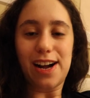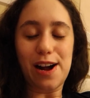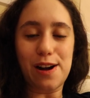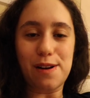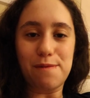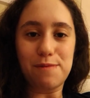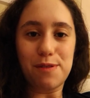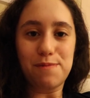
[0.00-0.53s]

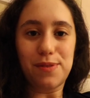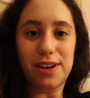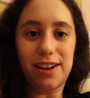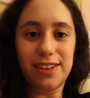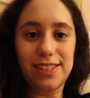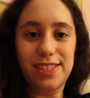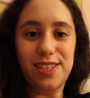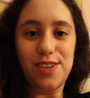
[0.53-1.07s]
But
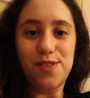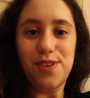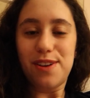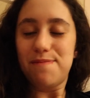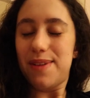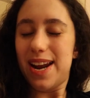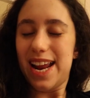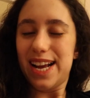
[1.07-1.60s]
I'll see you
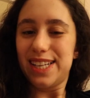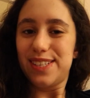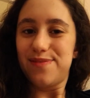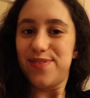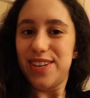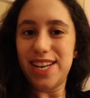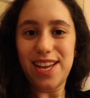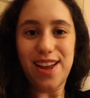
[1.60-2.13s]
in my next
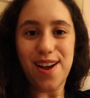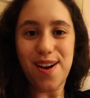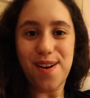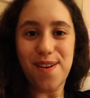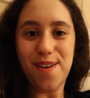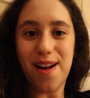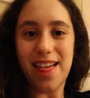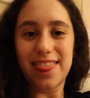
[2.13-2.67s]

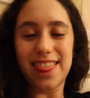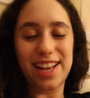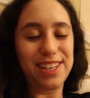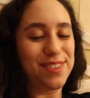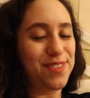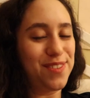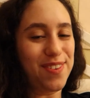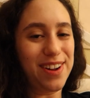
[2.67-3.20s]
video.
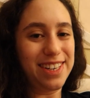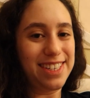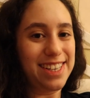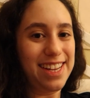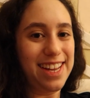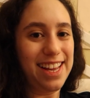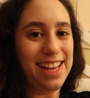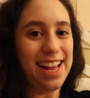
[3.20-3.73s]
Thanks for
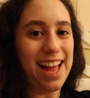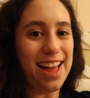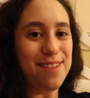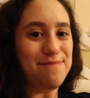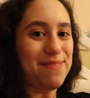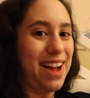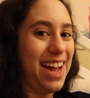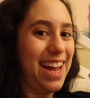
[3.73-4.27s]
watching.
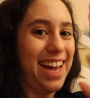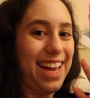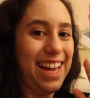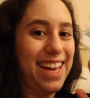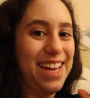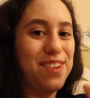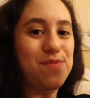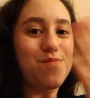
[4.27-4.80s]

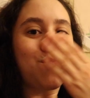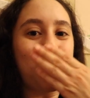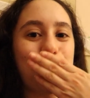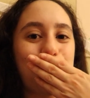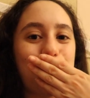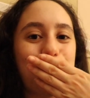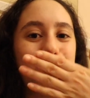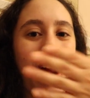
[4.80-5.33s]

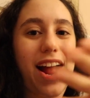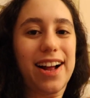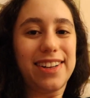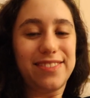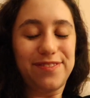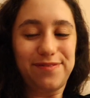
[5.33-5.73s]
Bye.